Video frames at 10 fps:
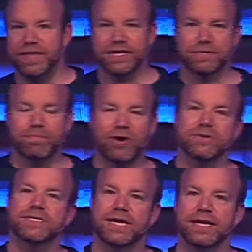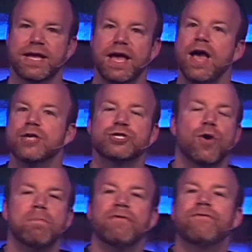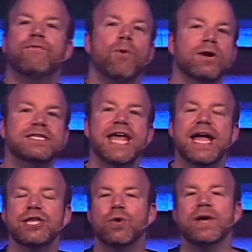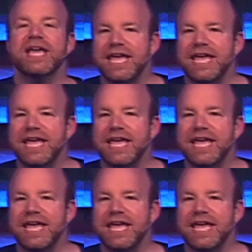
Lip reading: this person. So before Daniel